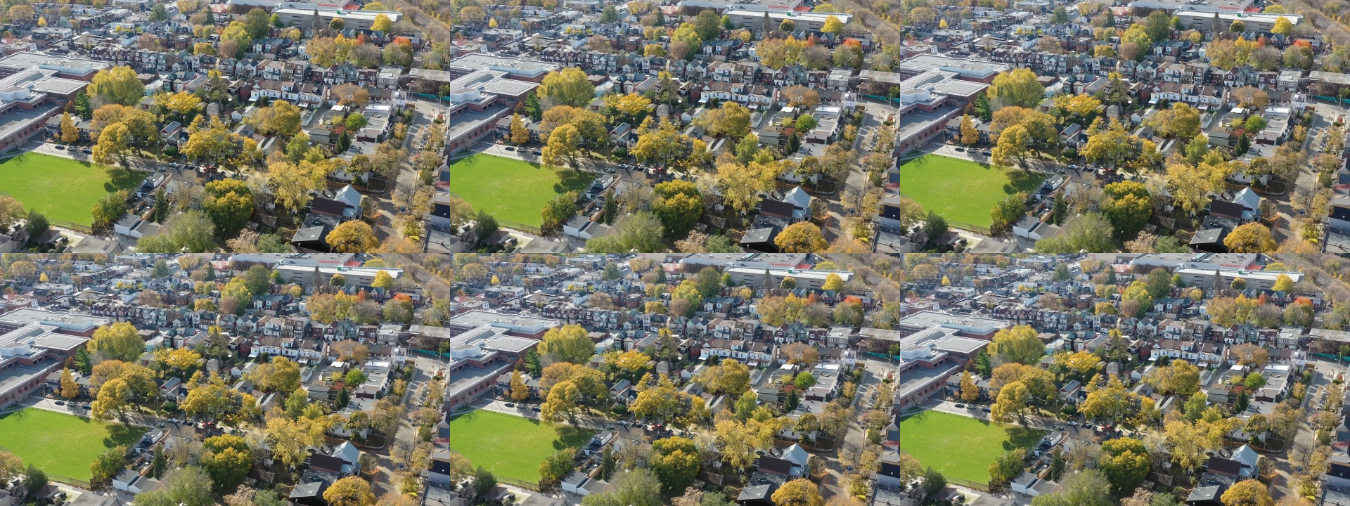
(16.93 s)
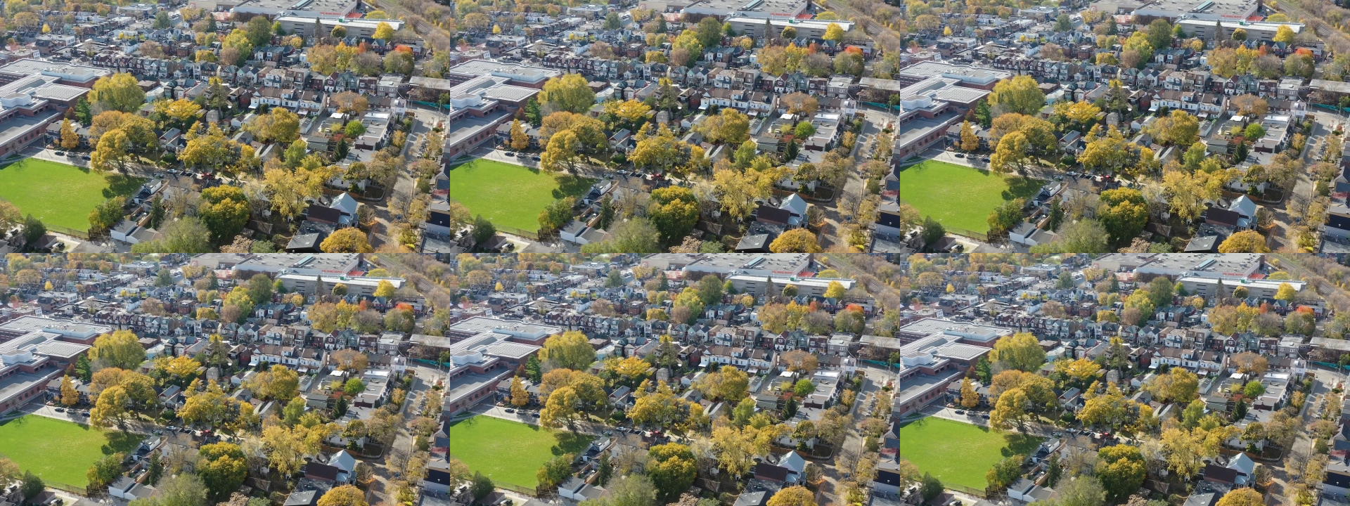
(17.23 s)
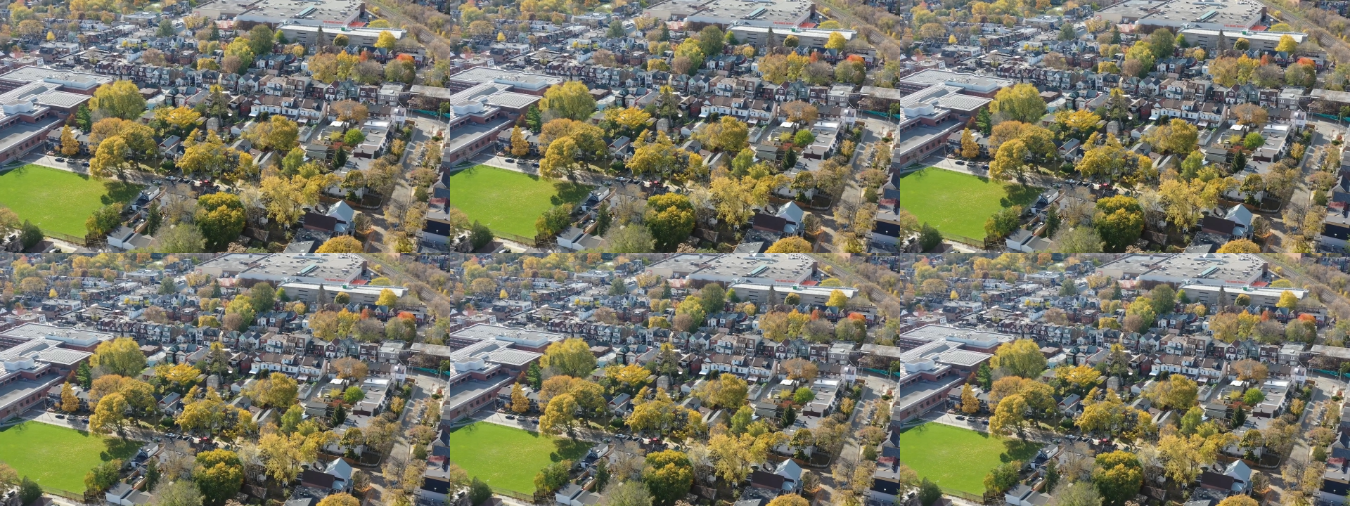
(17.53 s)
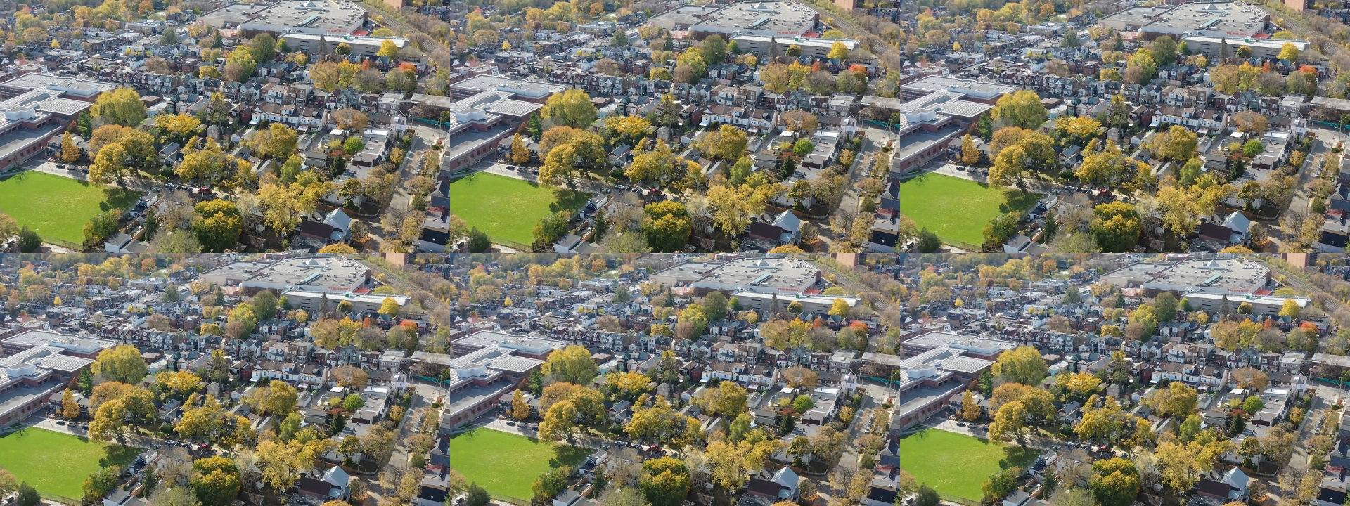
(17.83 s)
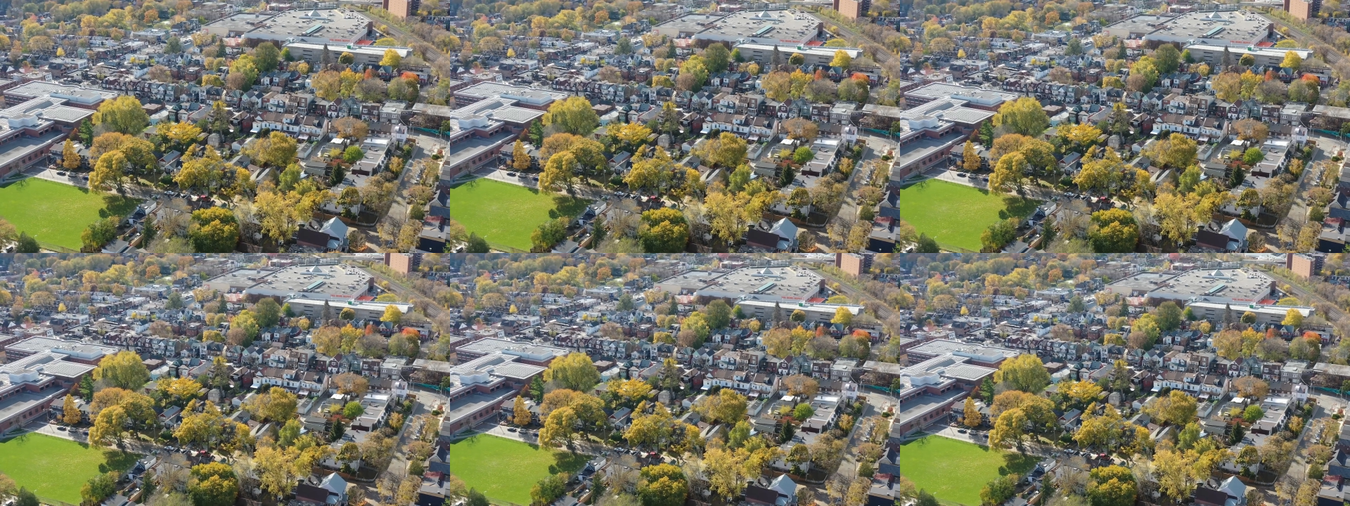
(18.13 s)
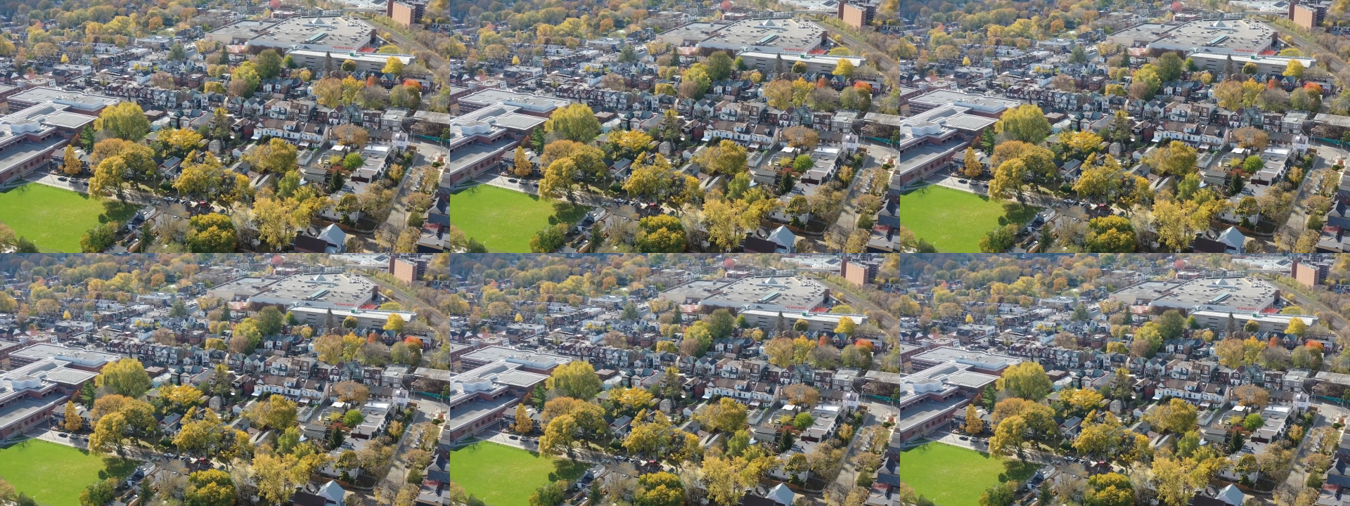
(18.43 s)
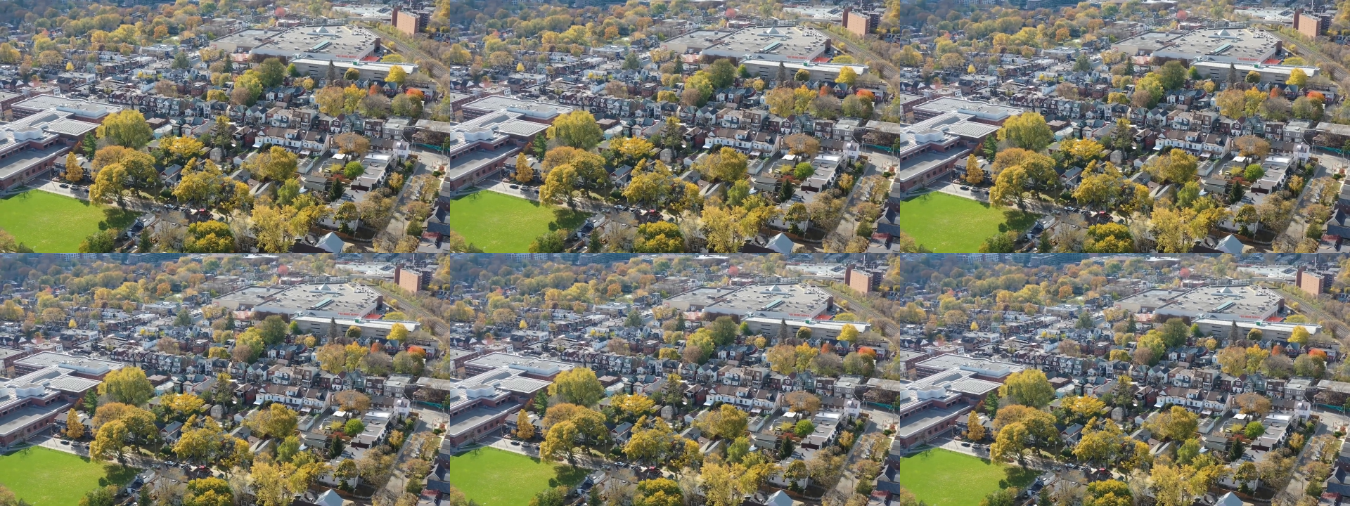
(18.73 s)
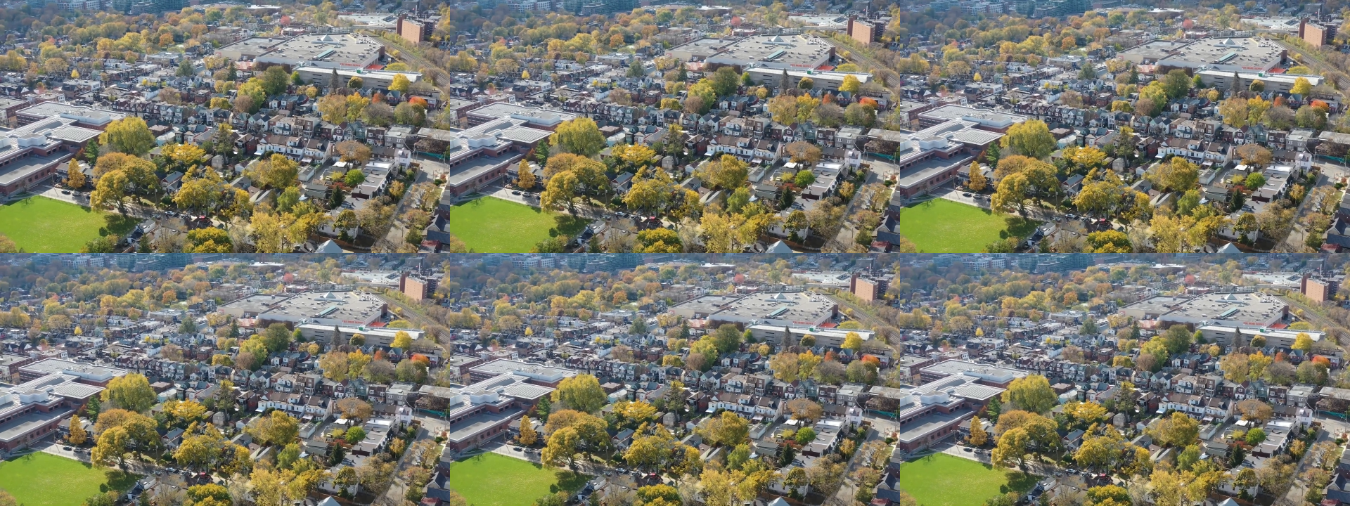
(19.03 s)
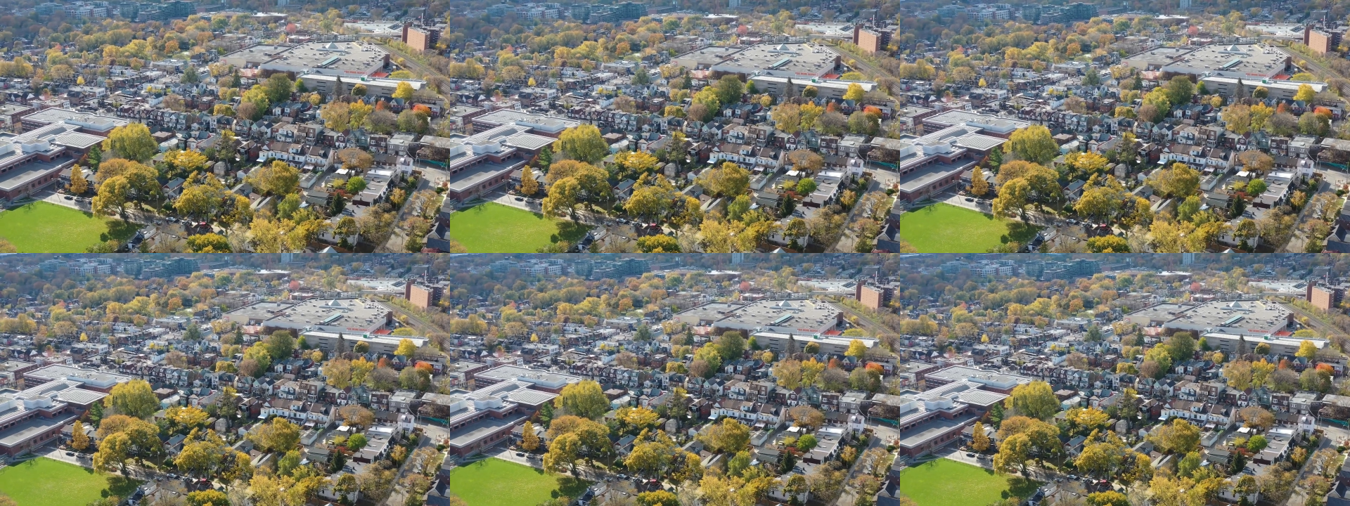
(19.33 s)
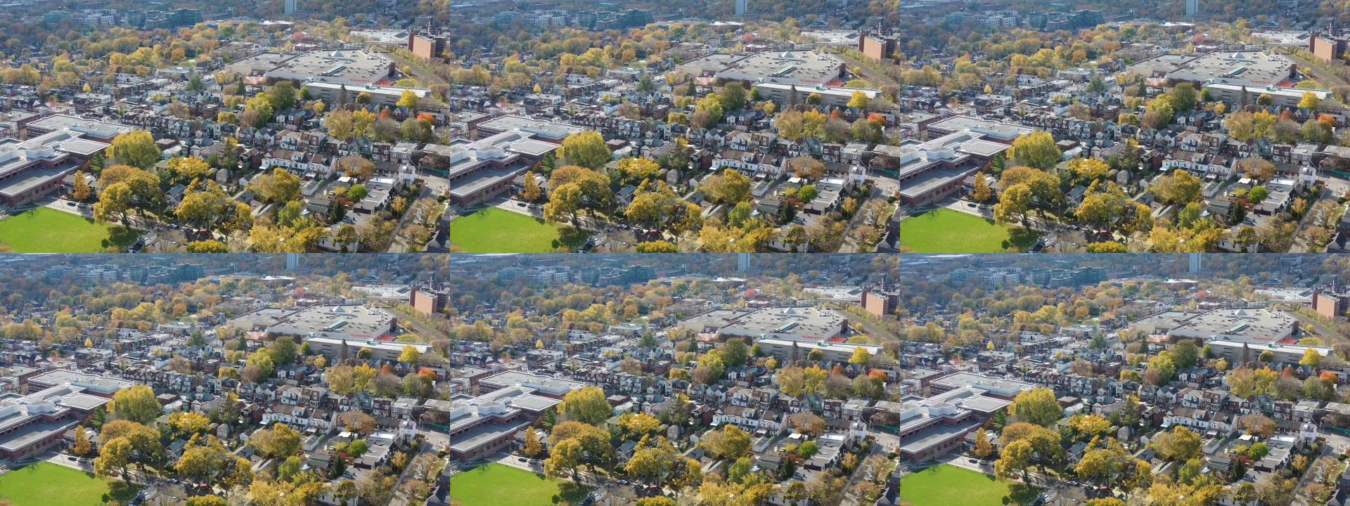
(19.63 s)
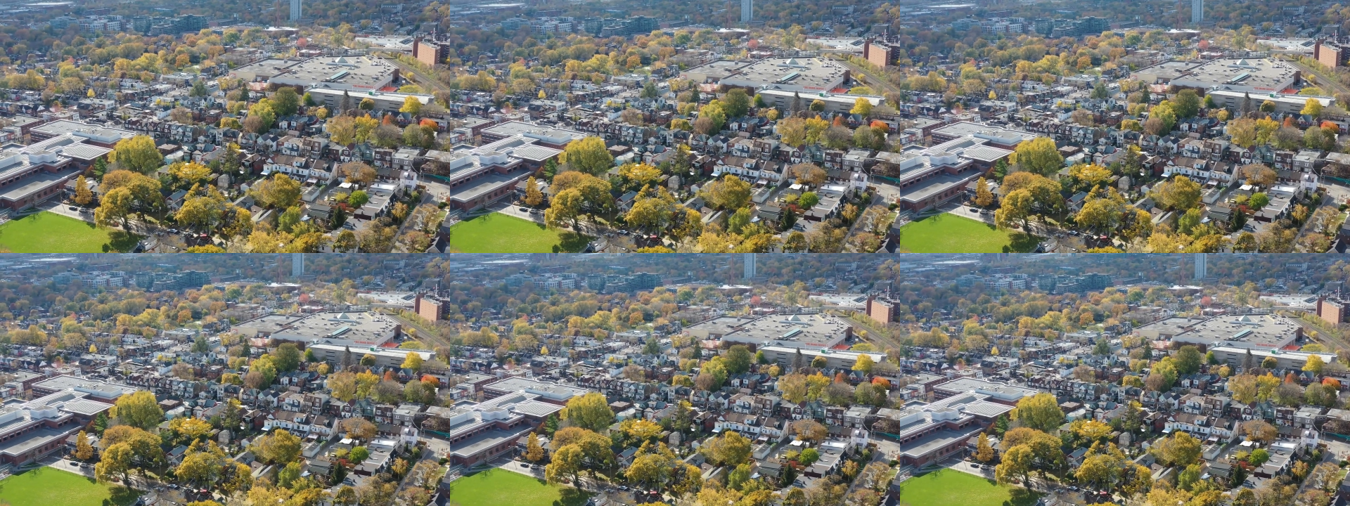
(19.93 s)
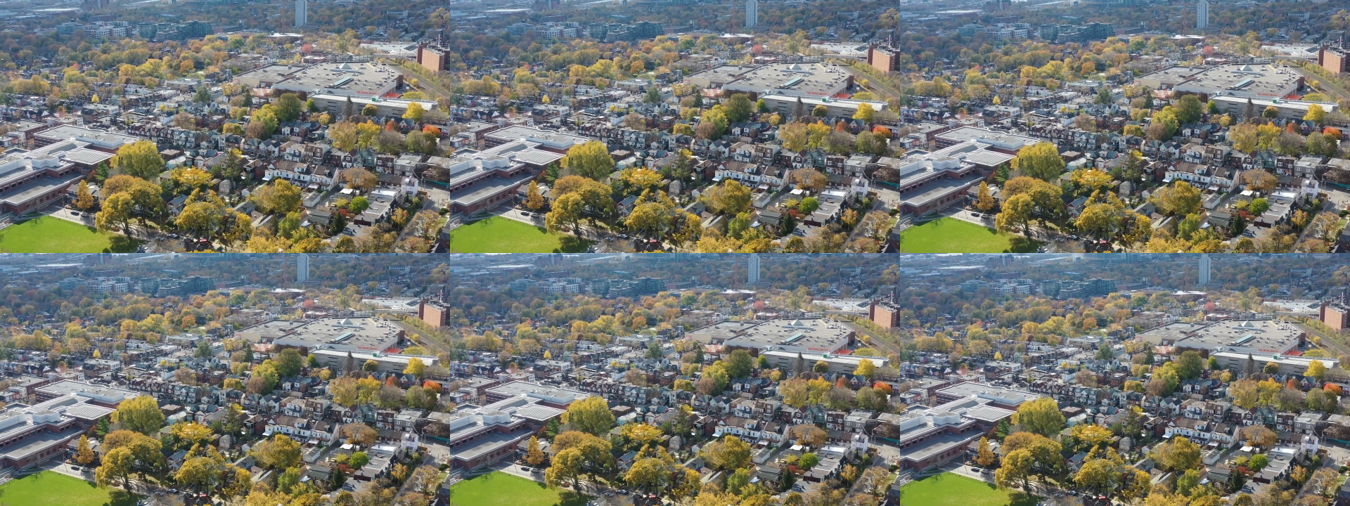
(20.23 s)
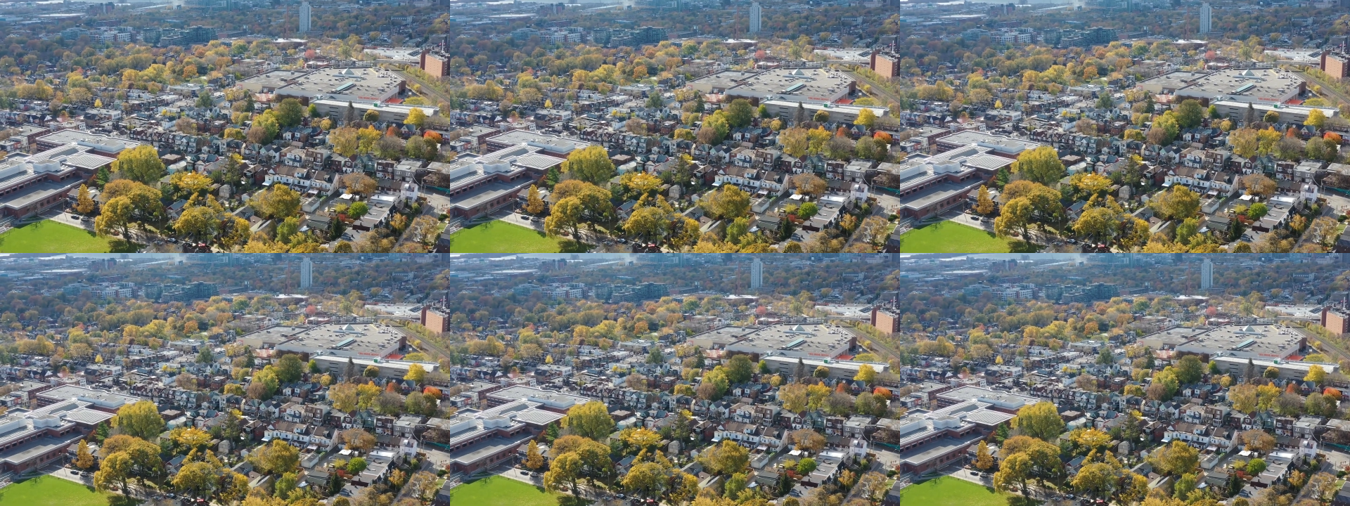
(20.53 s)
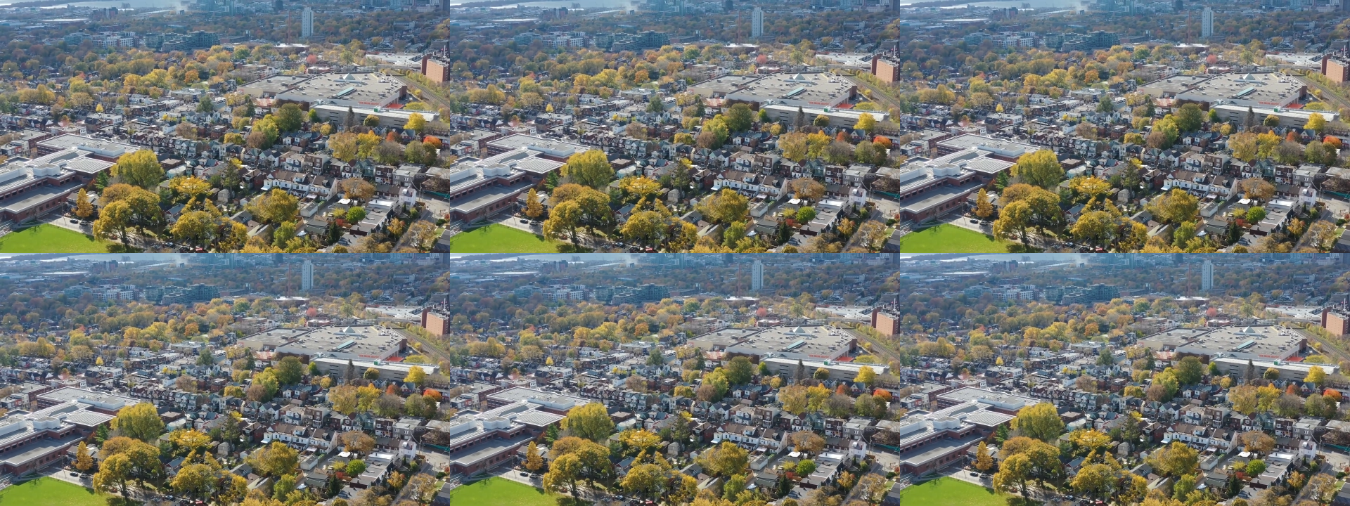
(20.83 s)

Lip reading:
Nobody's mouth can be seen.